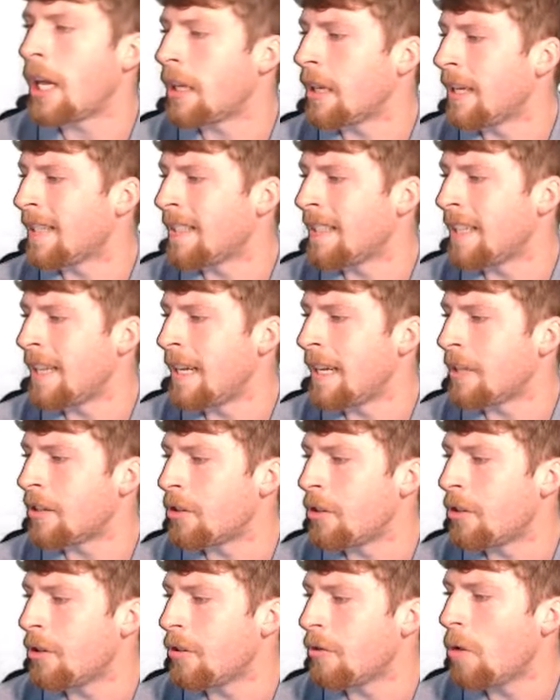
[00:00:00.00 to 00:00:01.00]
like this is
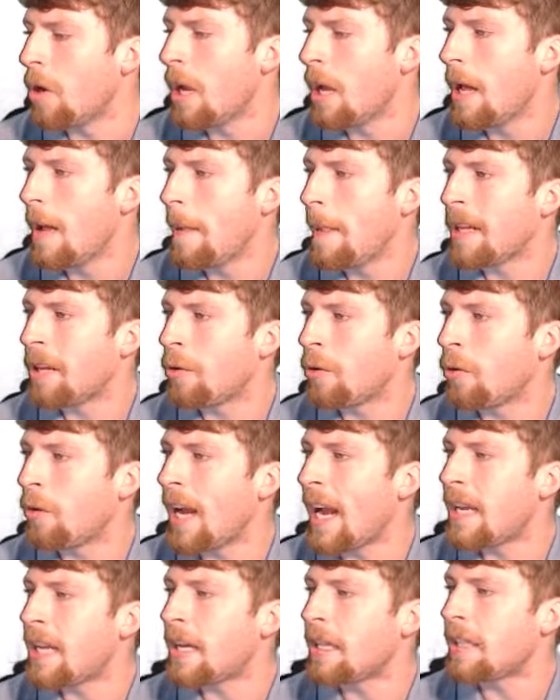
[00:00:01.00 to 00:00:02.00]
to
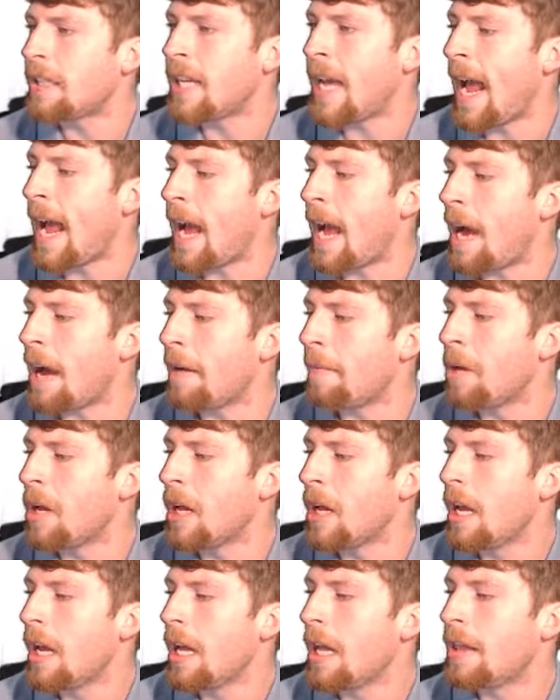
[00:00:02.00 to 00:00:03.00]
create a tab
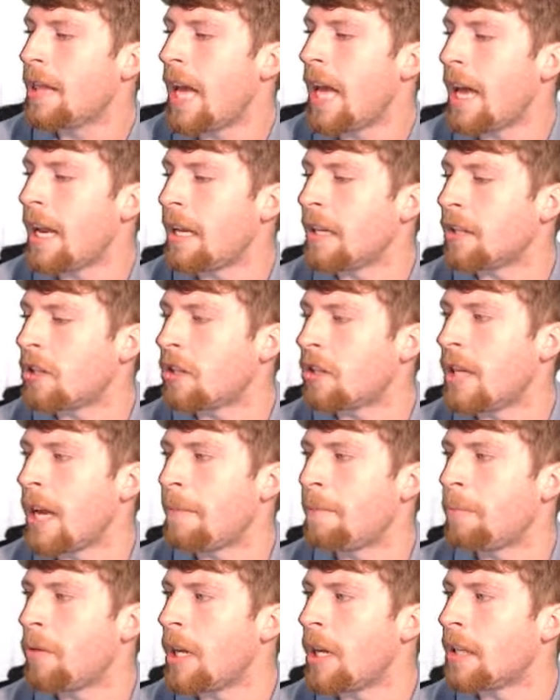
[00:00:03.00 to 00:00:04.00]
that is
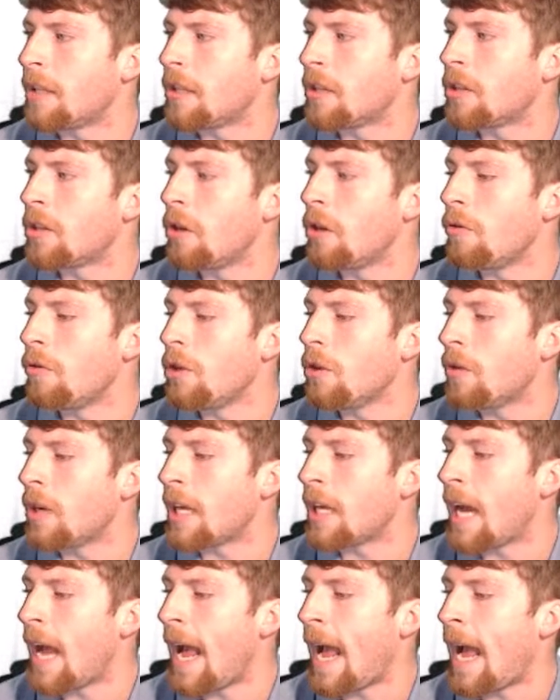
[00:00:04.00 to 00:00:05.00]
separate so you
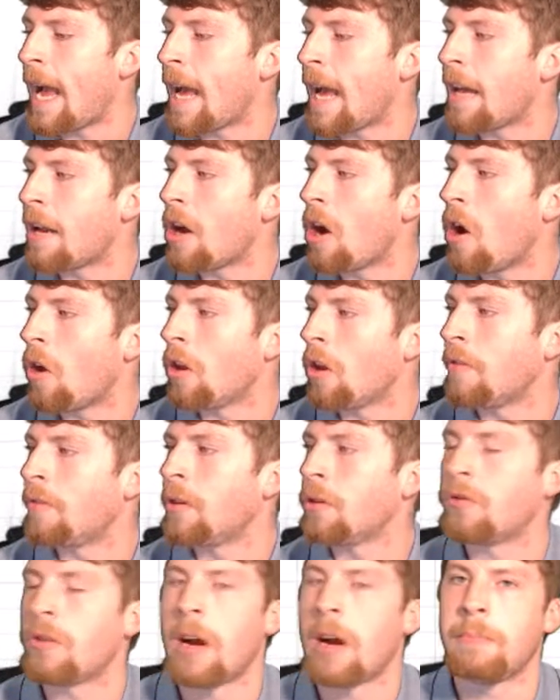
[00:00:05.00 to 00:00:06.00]
can add all of
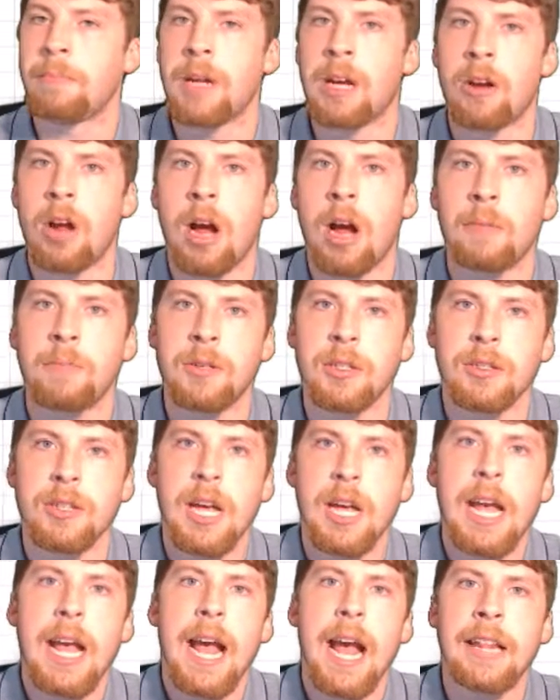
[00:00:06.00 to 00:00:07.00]
your drop down options.
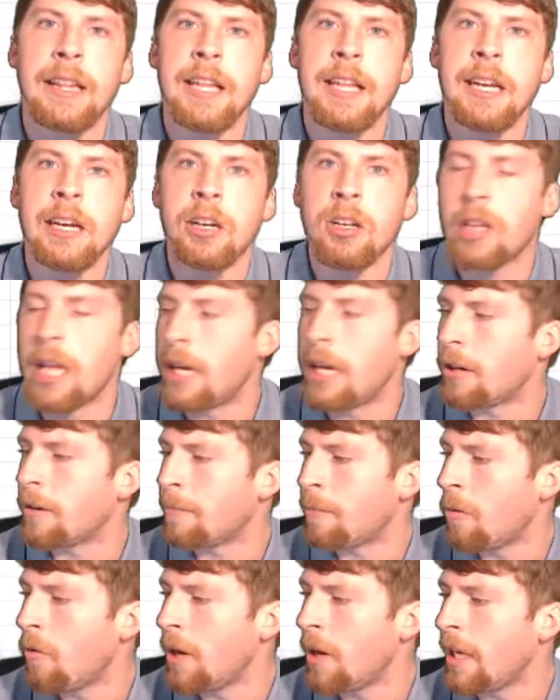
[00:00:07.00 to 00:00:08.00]
And then in a later
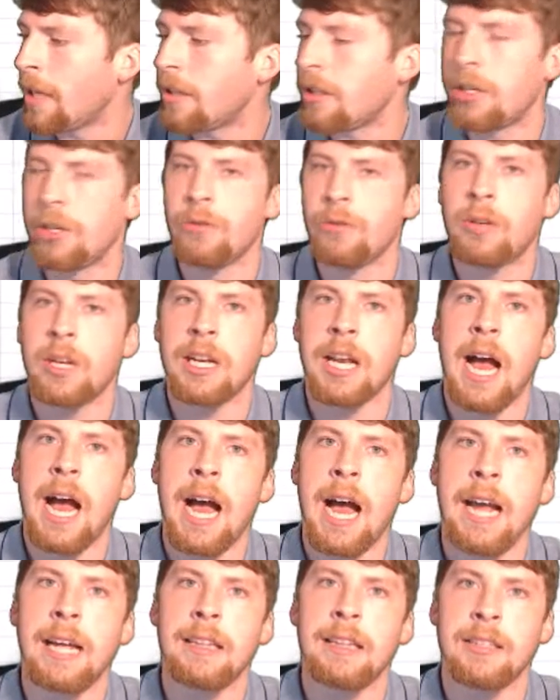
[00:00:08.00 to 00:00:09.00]
point, you can
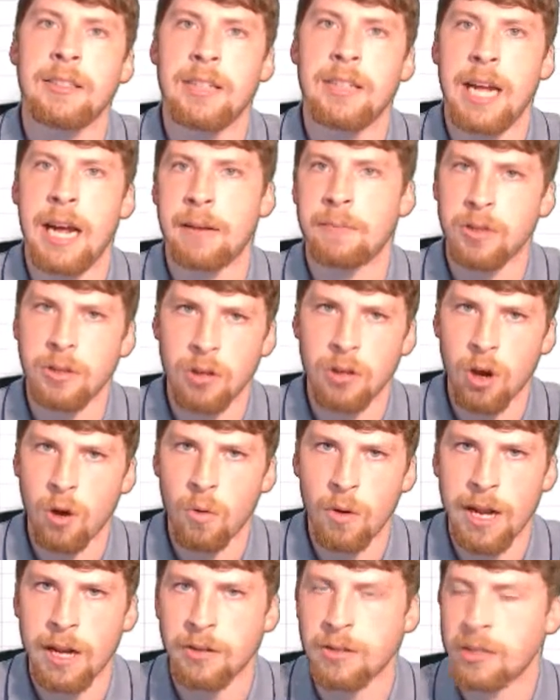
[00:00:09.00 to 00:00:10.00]
hide this tab so no
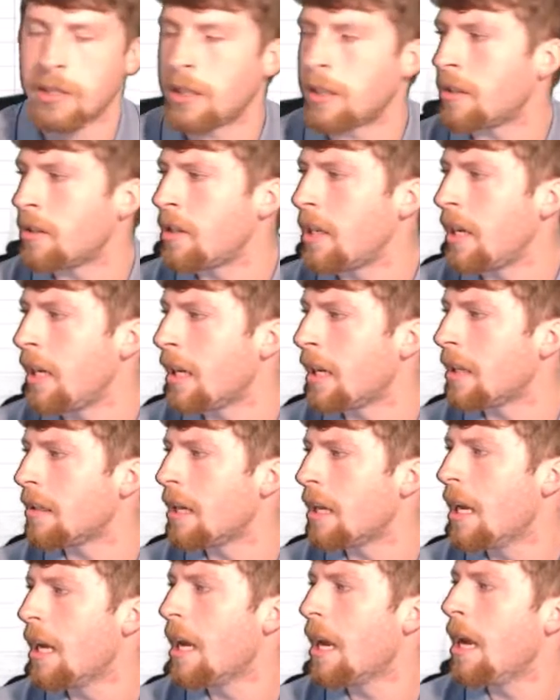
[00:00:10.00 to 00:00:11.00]
one else can see
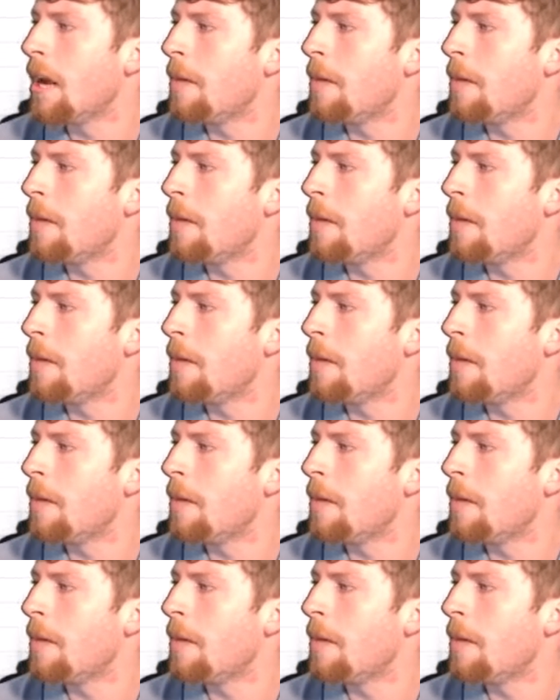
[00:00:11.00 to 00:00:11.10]
it.